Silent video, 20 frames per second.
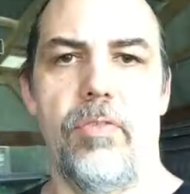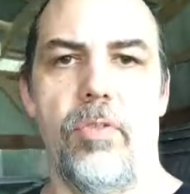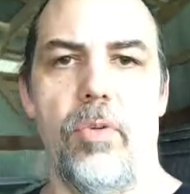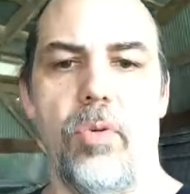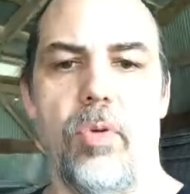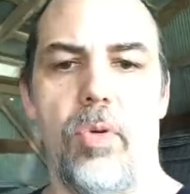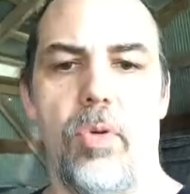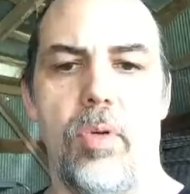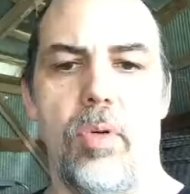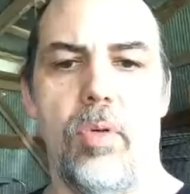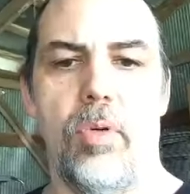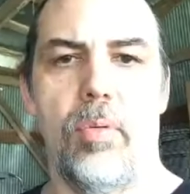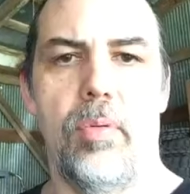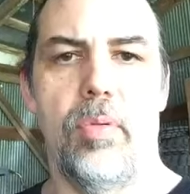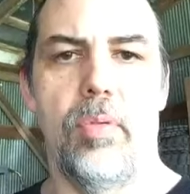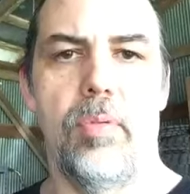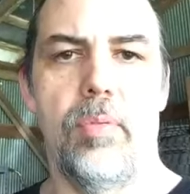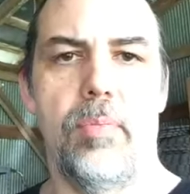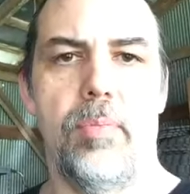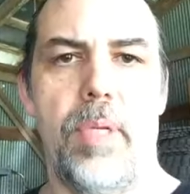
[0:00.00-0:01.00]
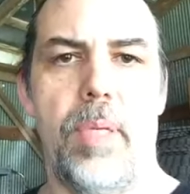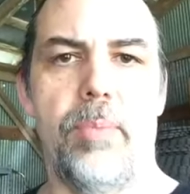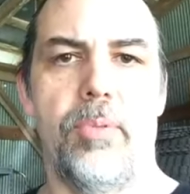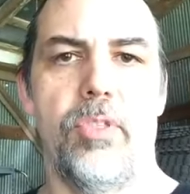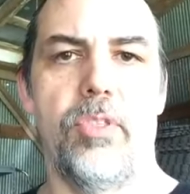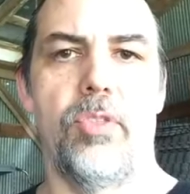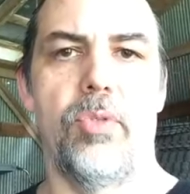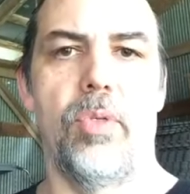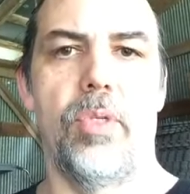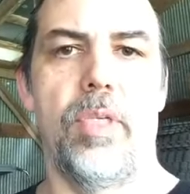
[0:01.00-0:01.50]
for people
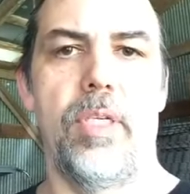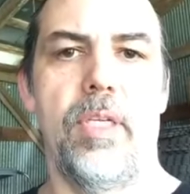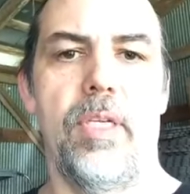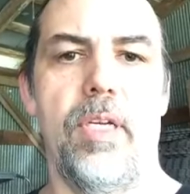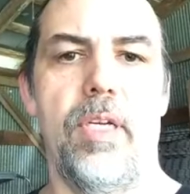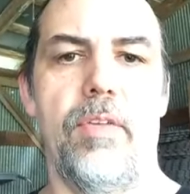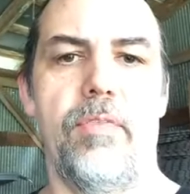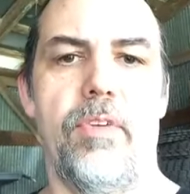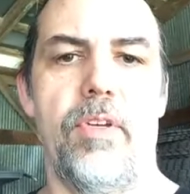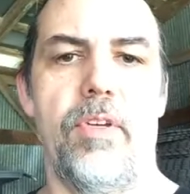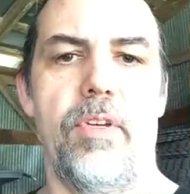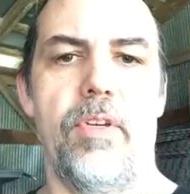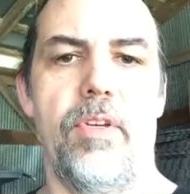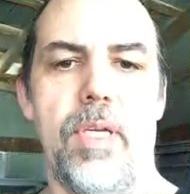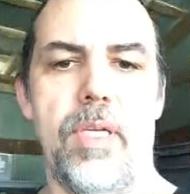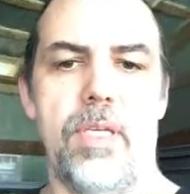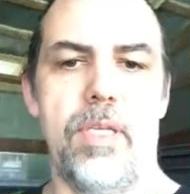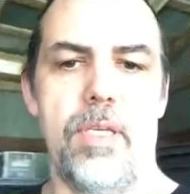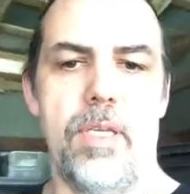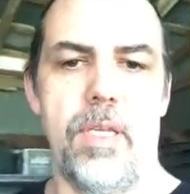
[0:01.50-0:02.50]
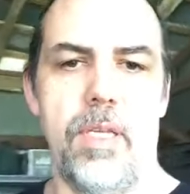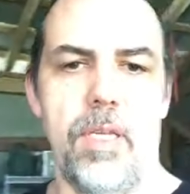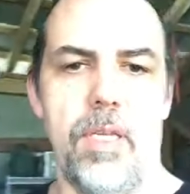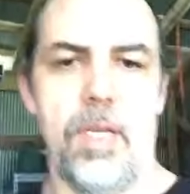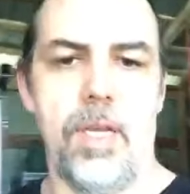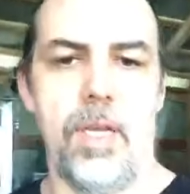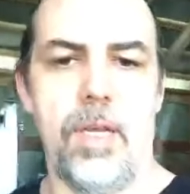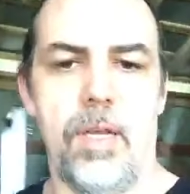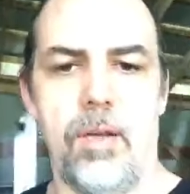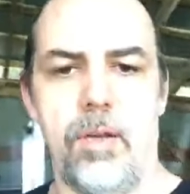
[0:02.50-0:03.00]
to join in. I have no
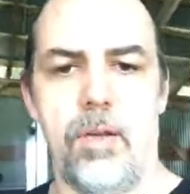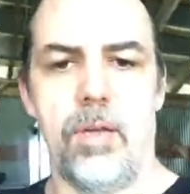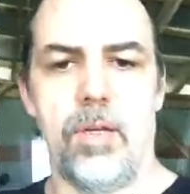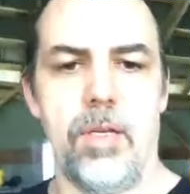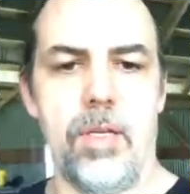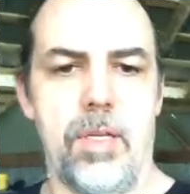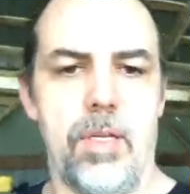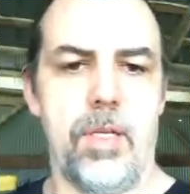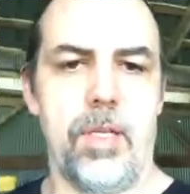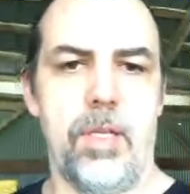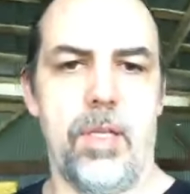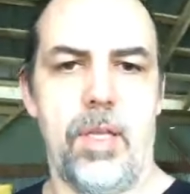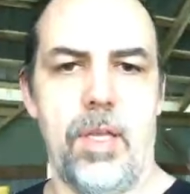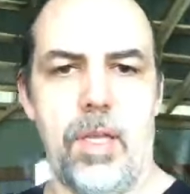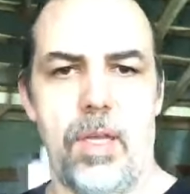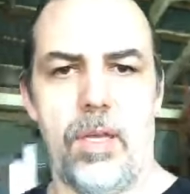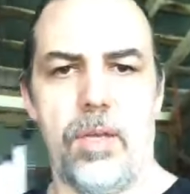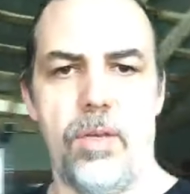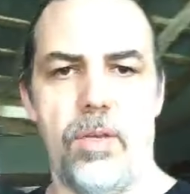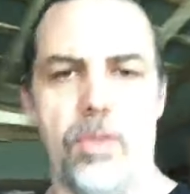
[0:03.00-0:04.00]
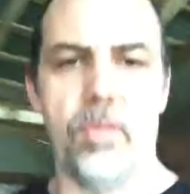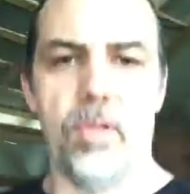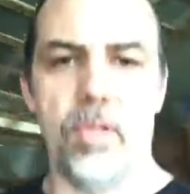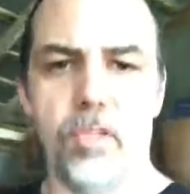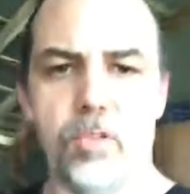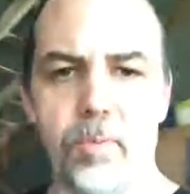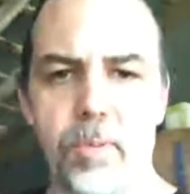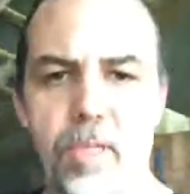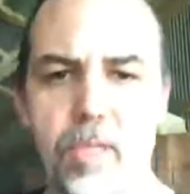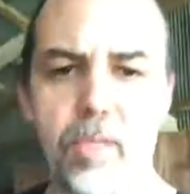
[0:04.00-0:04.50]
idea how how to do
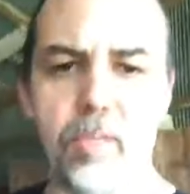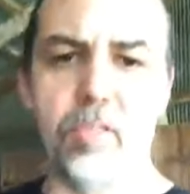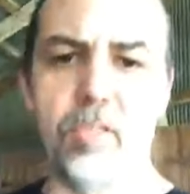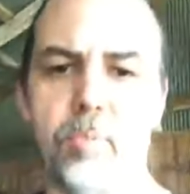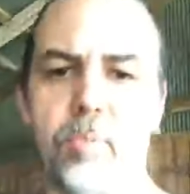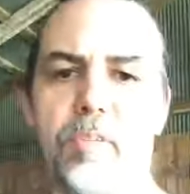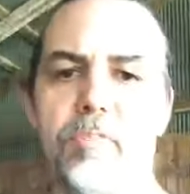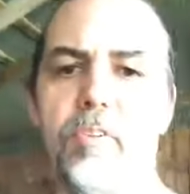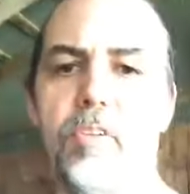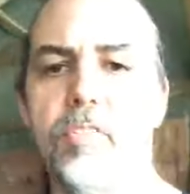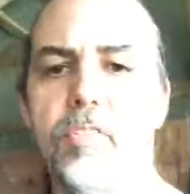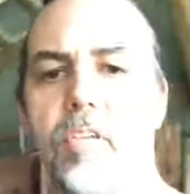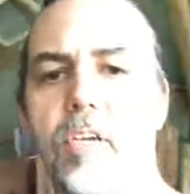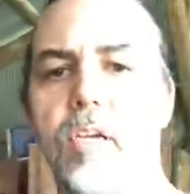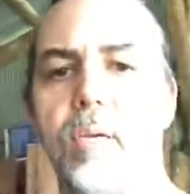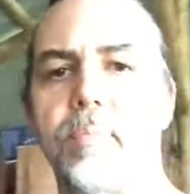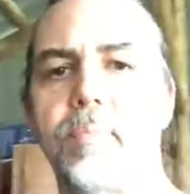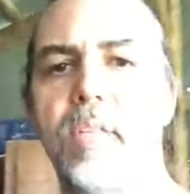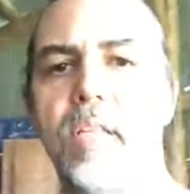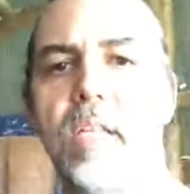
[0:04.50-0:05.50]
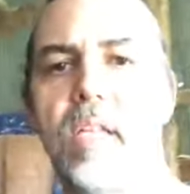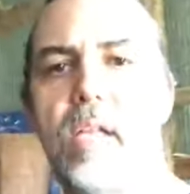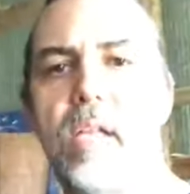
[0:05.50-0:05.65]
this because it's my first time.